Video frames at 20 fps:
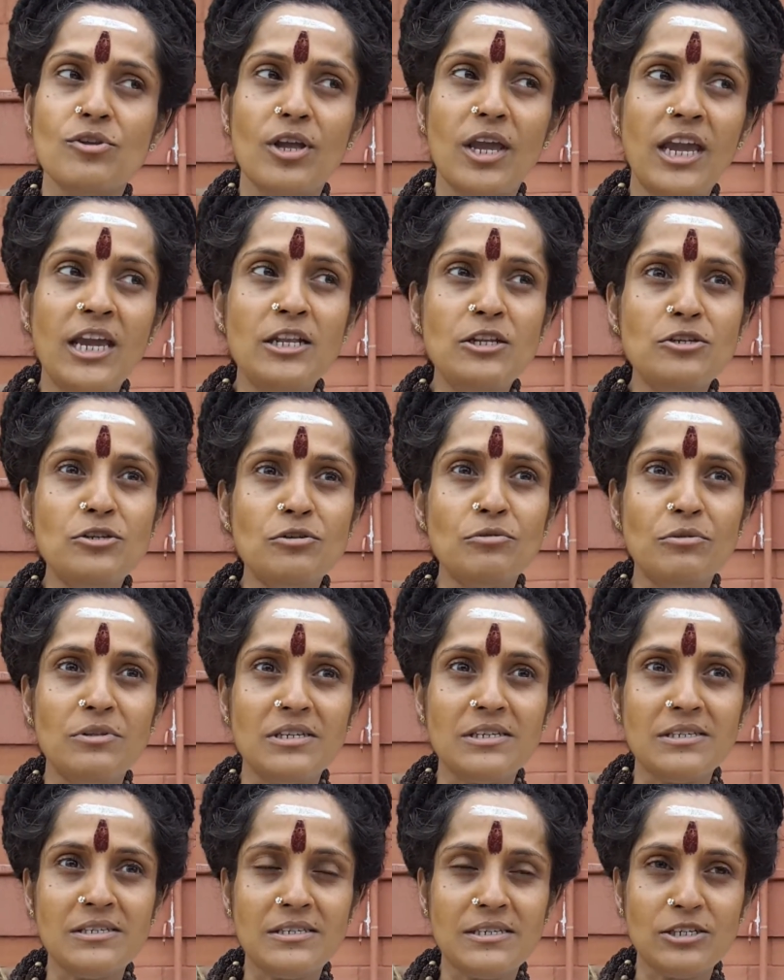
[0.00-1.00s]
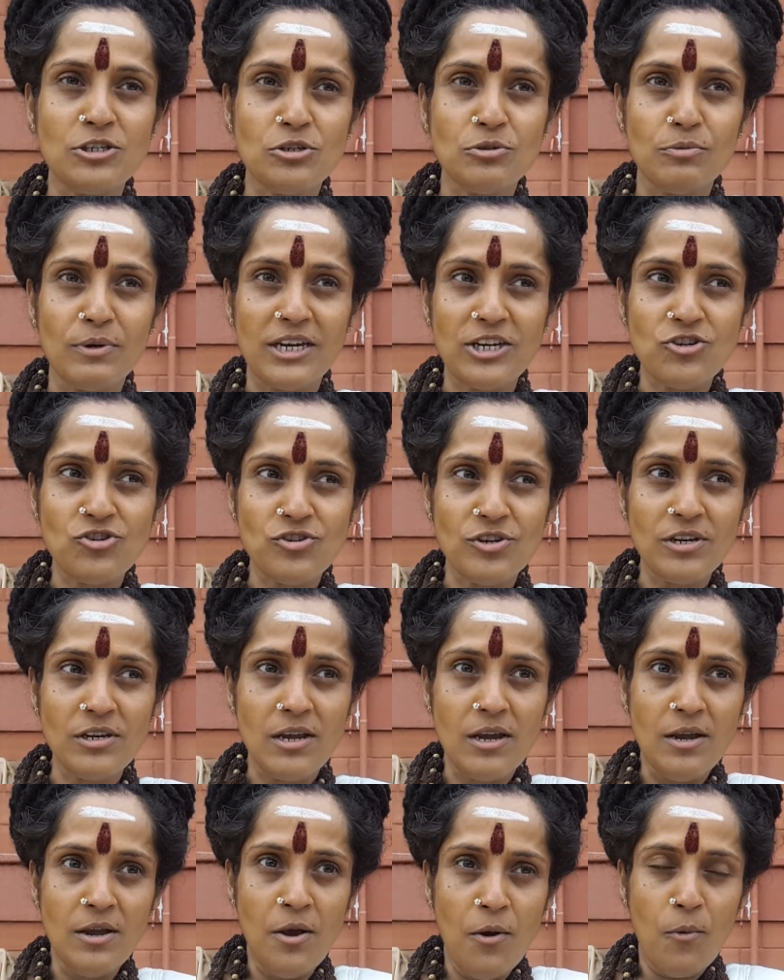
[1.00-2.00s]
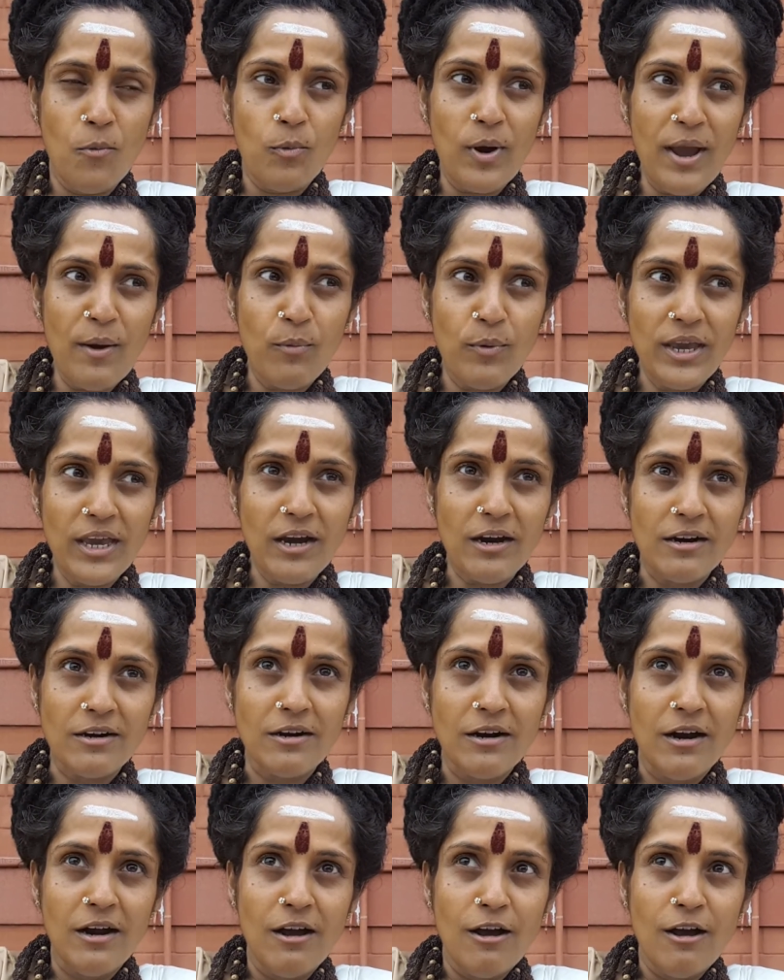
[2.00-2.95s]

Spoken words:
into this situation where we are